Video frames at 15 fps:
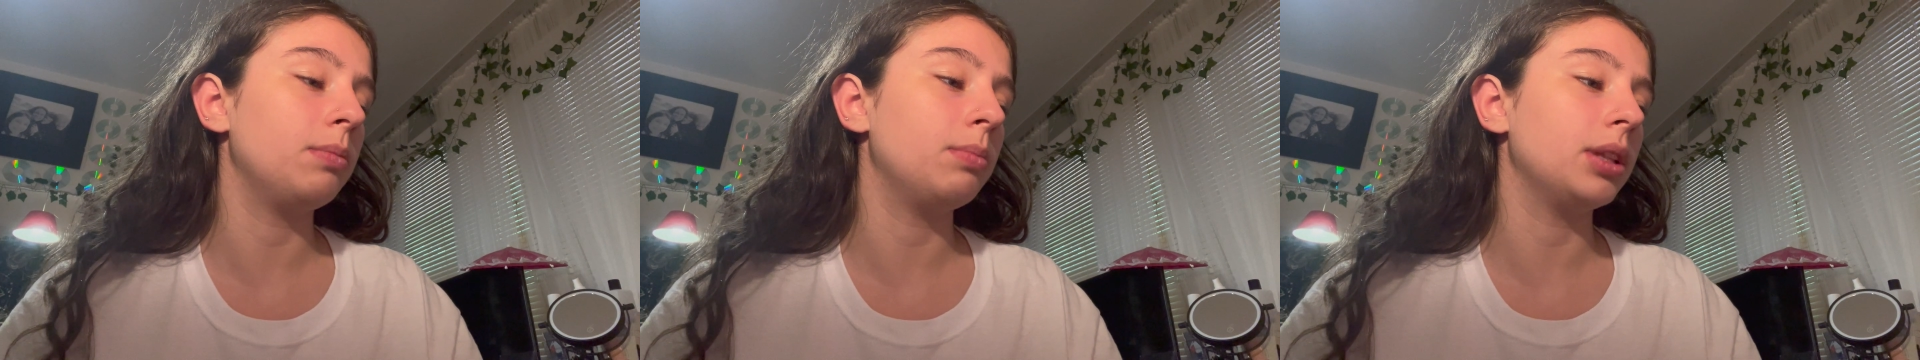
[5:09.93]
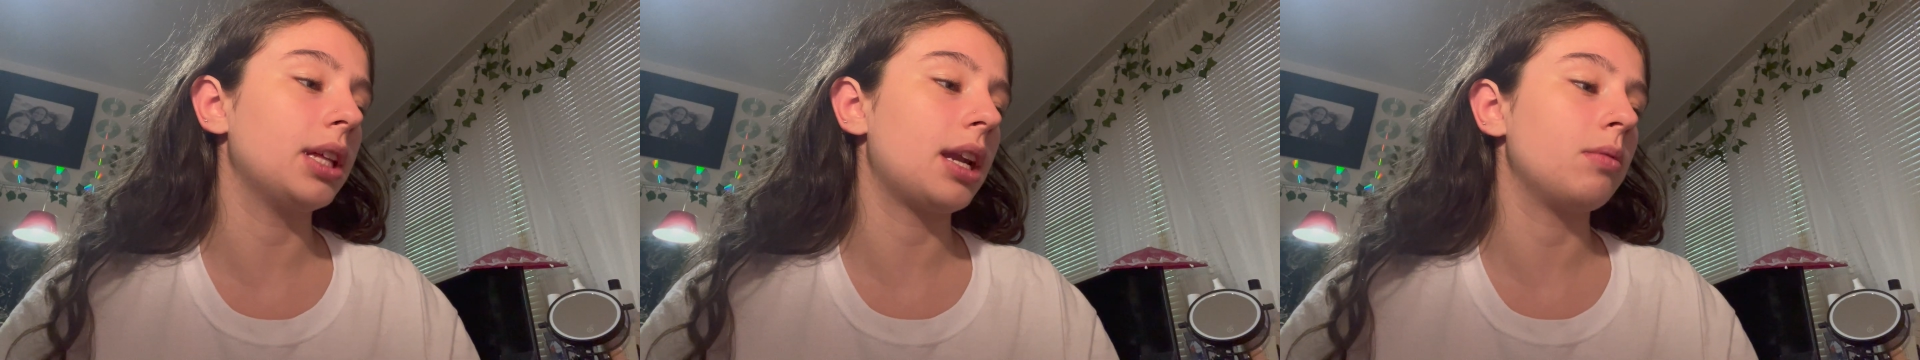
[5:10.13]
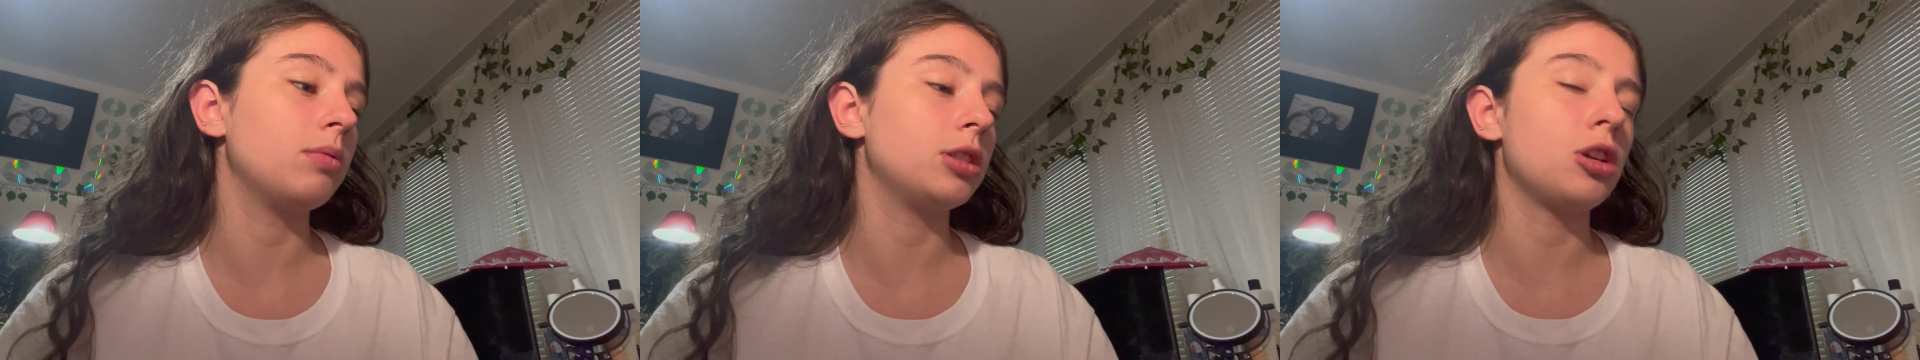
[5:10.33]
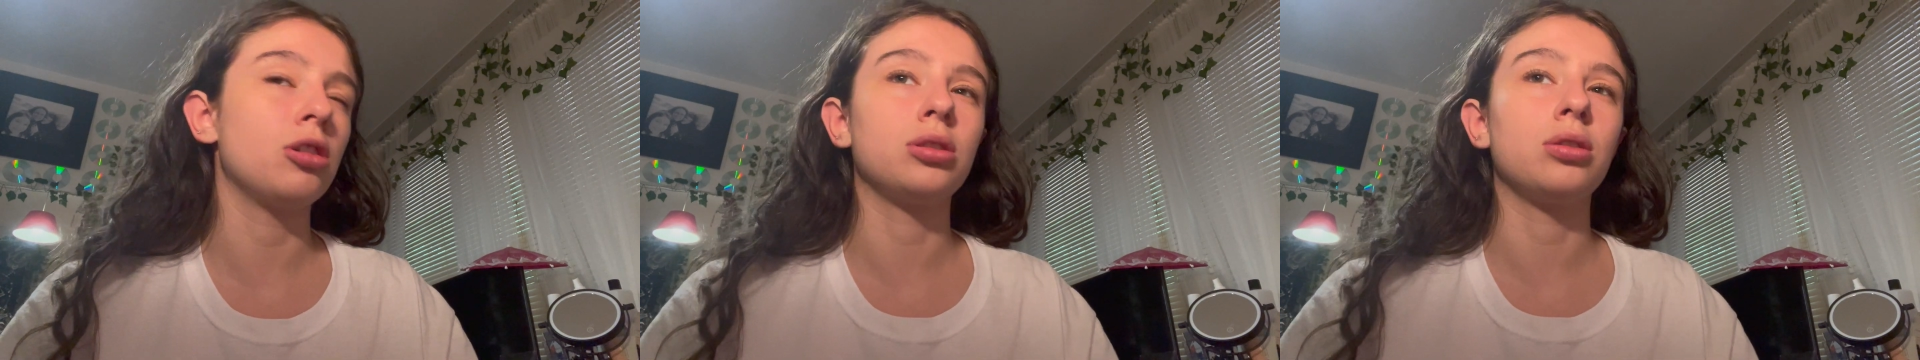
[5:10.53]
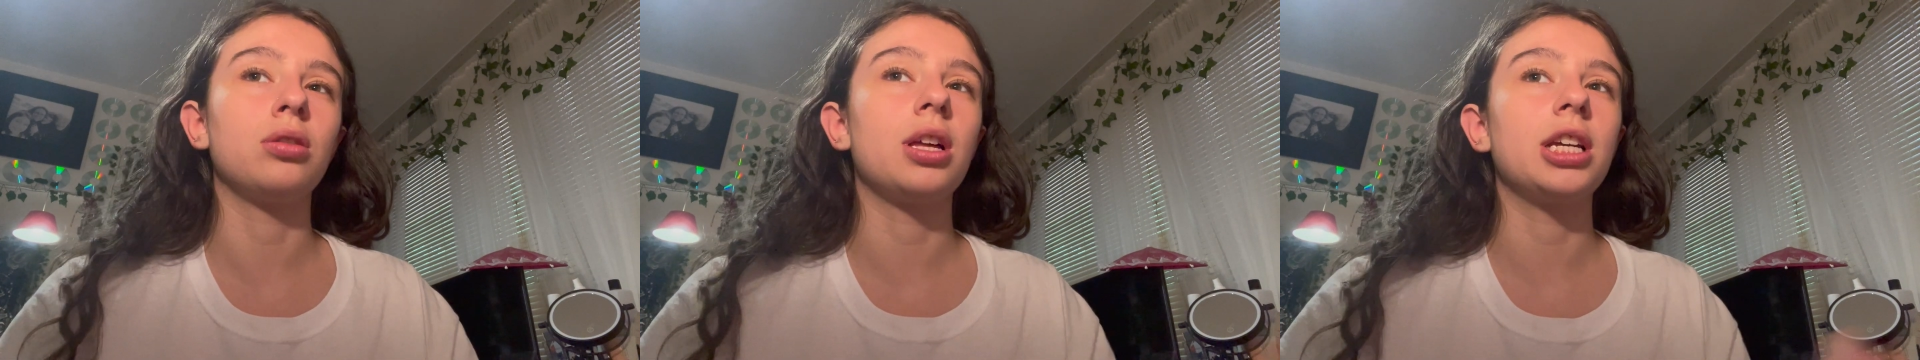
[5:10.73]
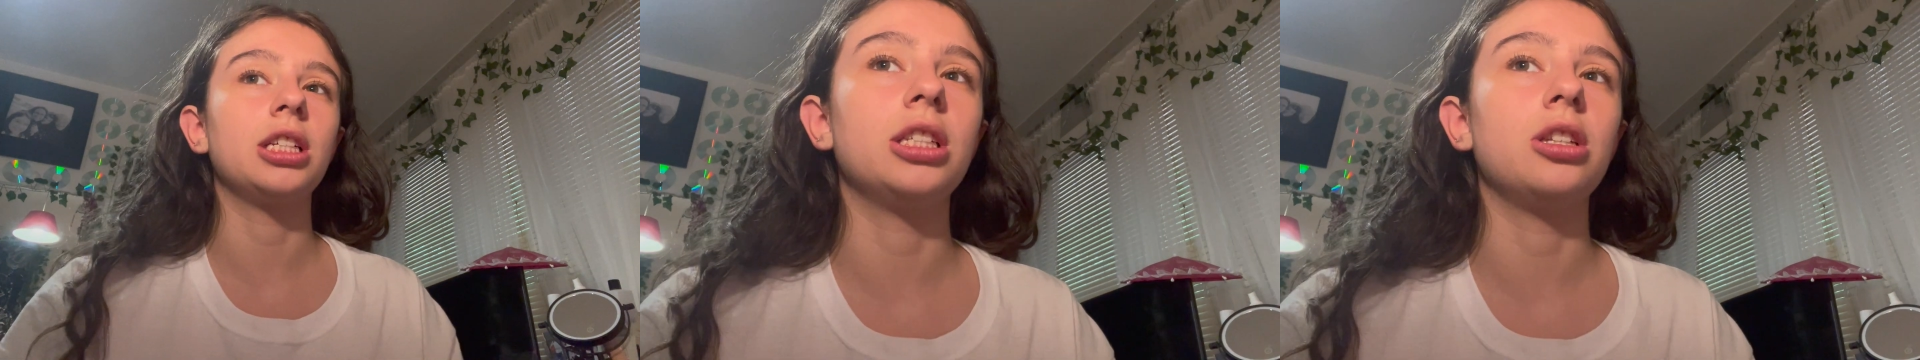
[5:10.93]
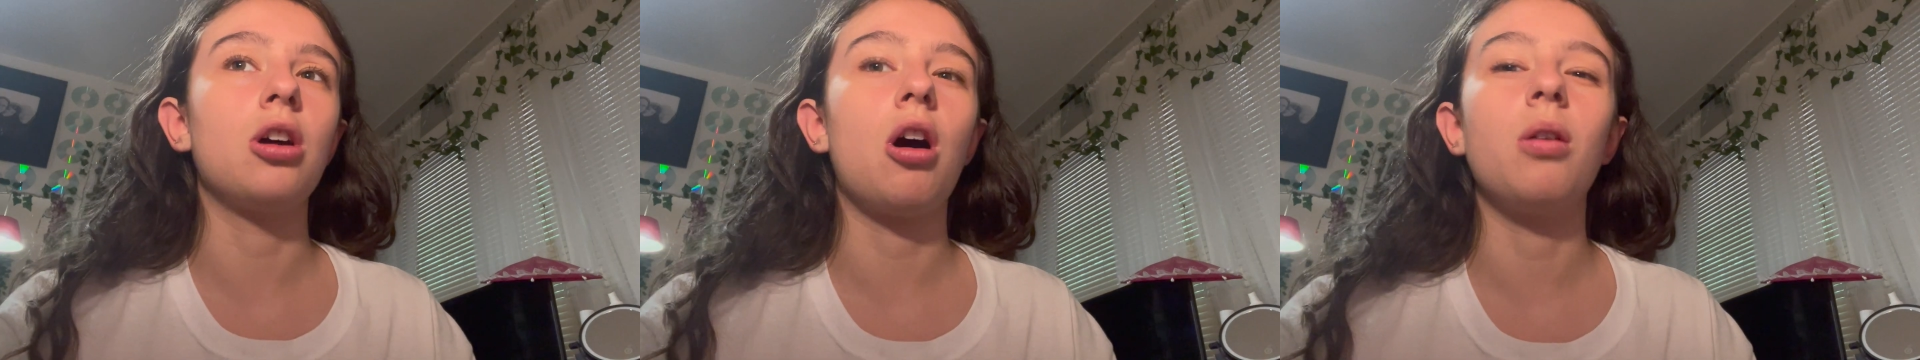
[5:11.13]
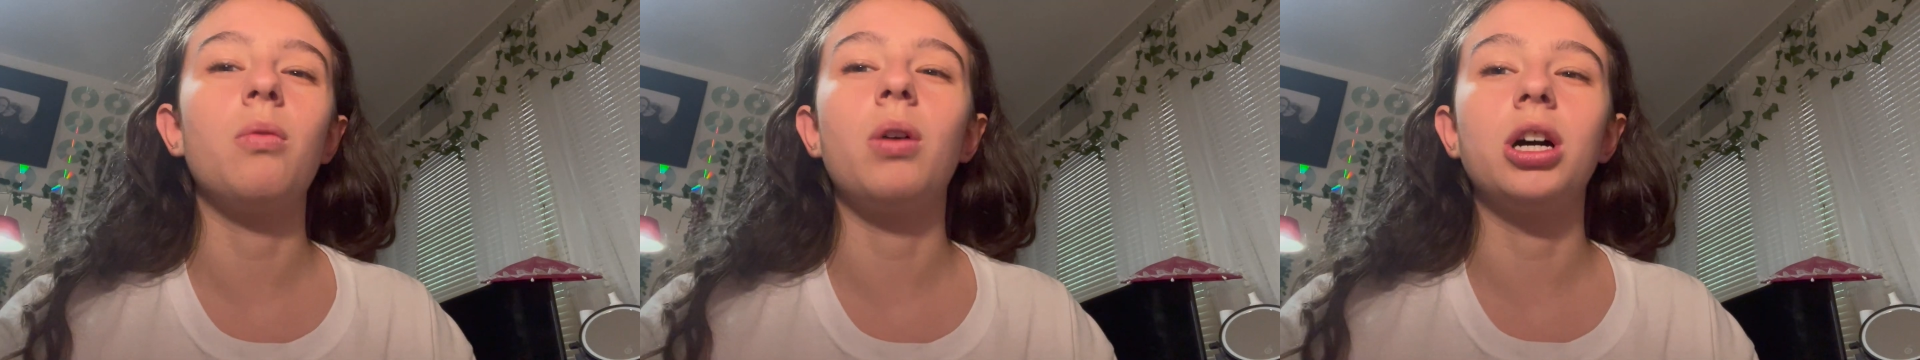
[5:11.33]
but then I was also like
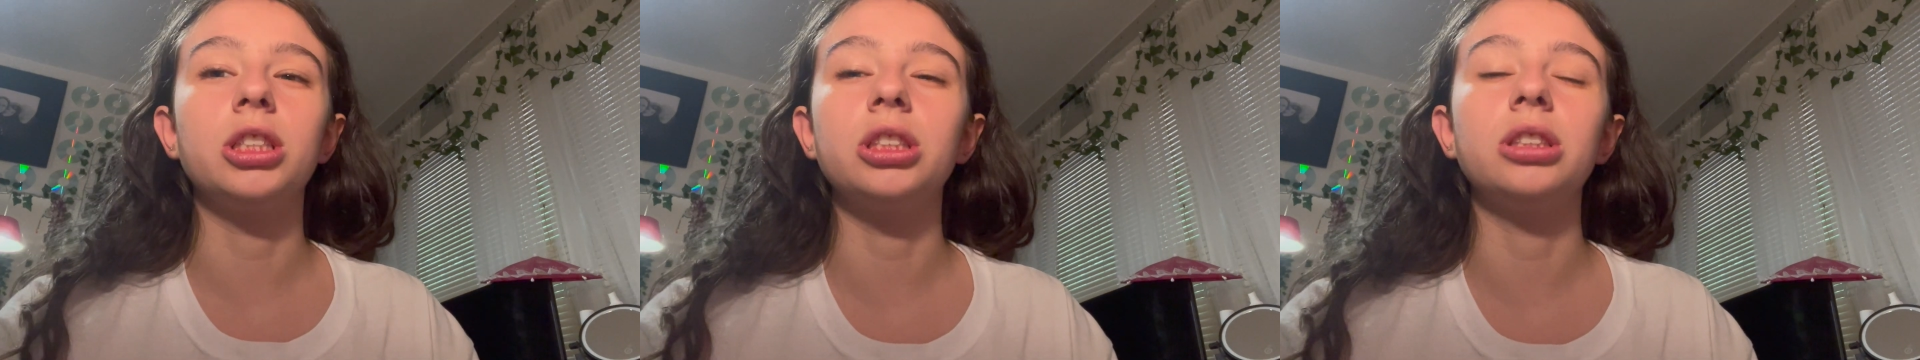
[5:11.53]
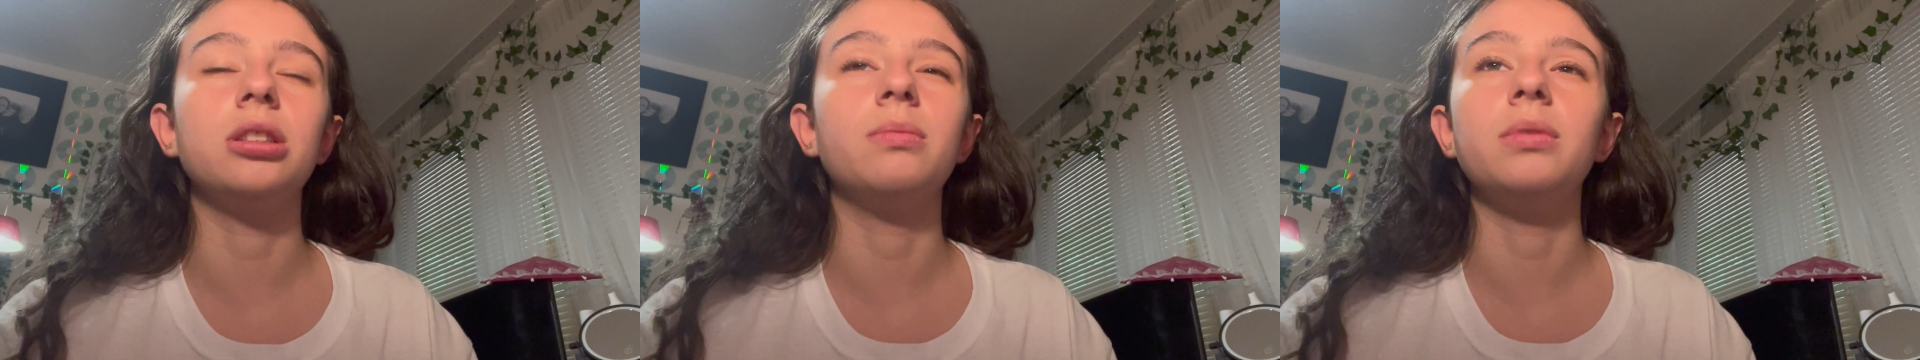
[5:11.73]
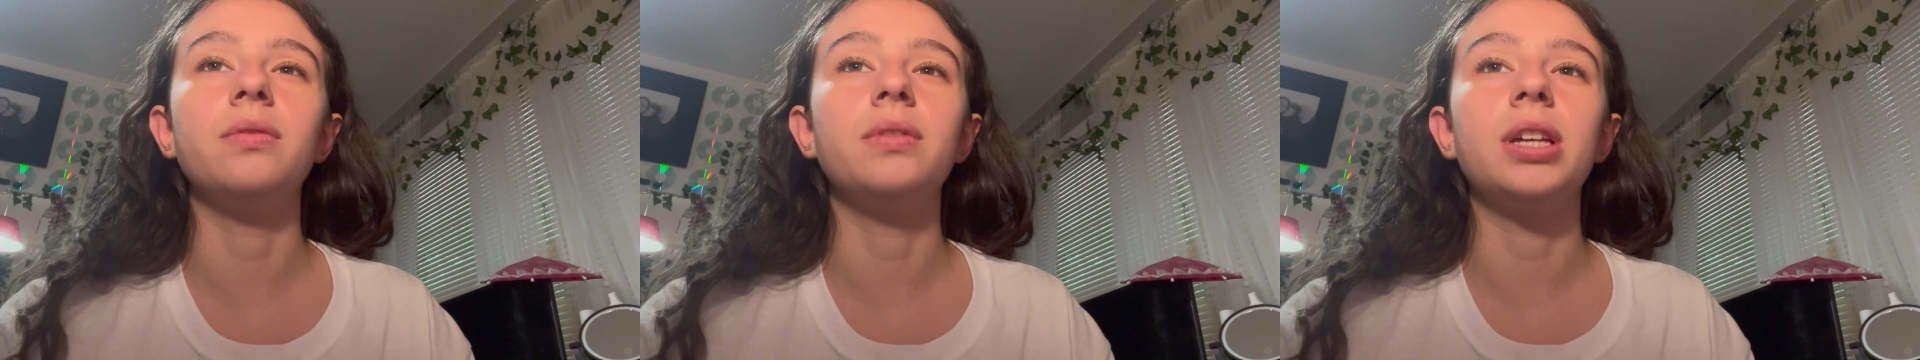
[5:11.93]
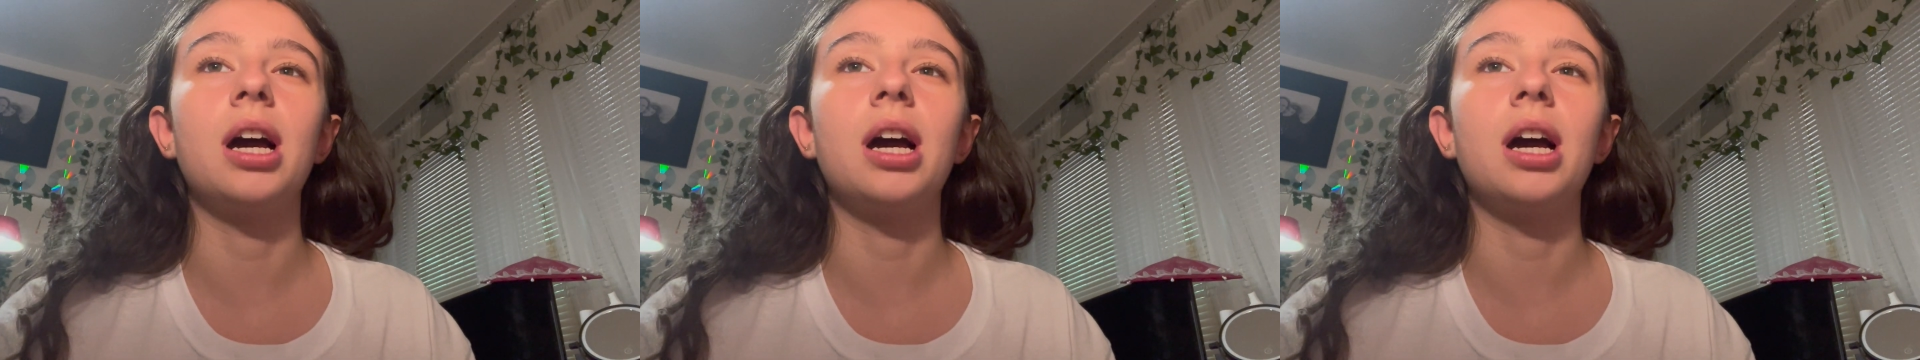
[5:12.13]
not watching the movie.